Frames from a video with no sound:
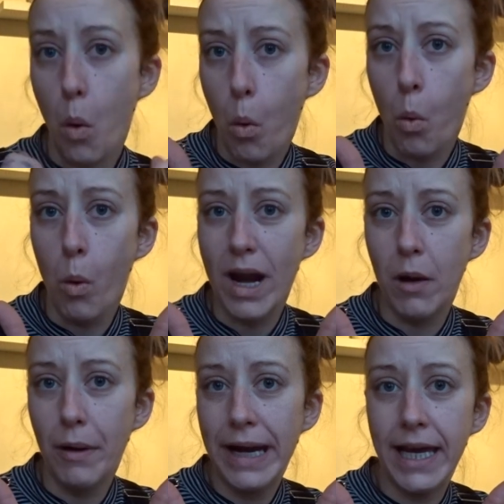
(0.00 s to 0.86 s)
Winner,
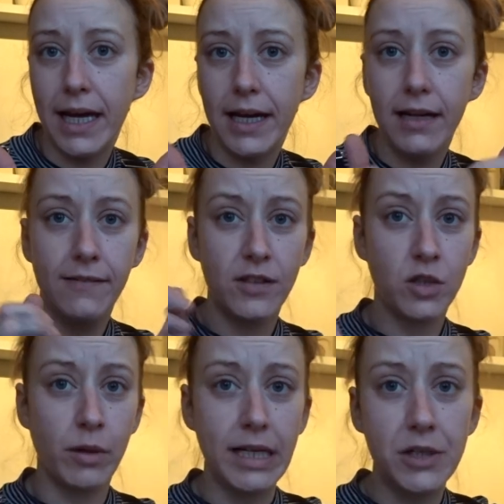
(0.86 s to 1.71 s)
winner for
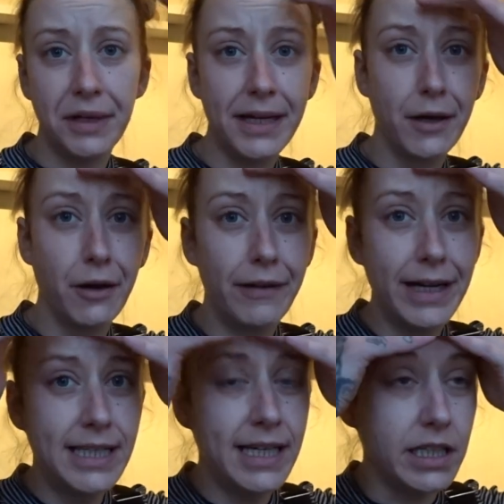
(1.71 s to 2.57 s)
2020
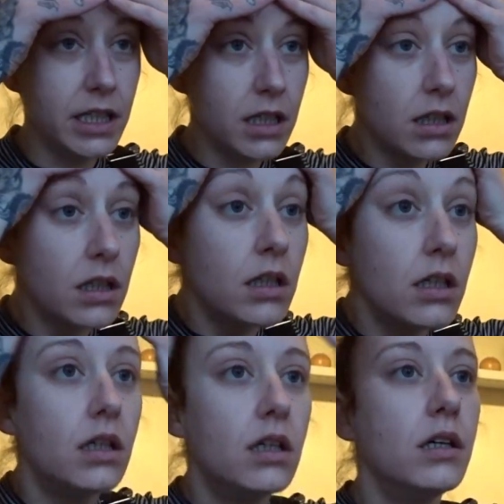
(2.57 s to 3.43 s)
already.
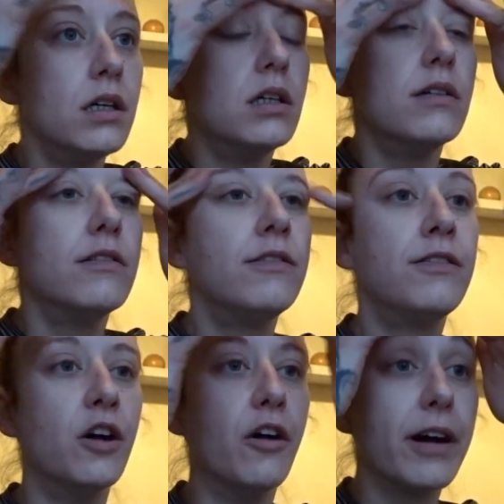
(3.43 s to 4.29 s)

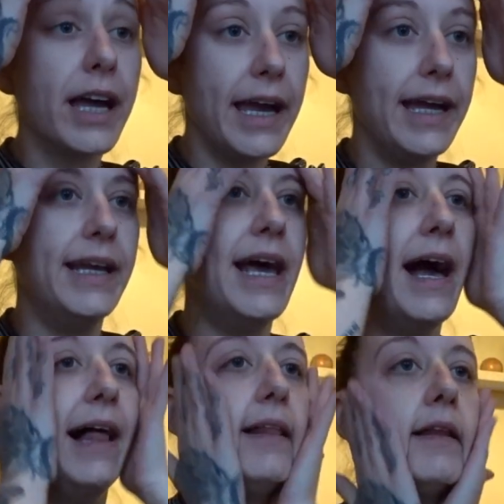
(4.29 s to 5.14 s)
Fucking
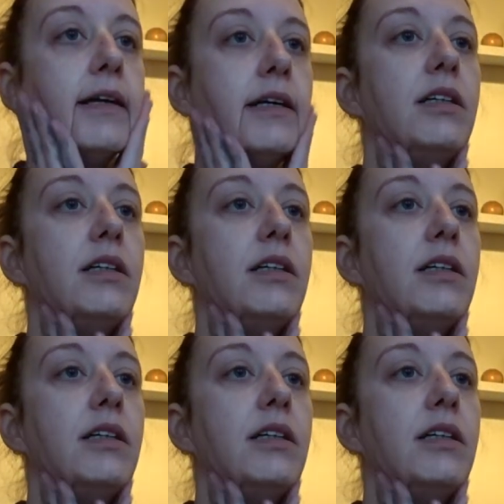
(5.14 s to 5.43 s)
hell.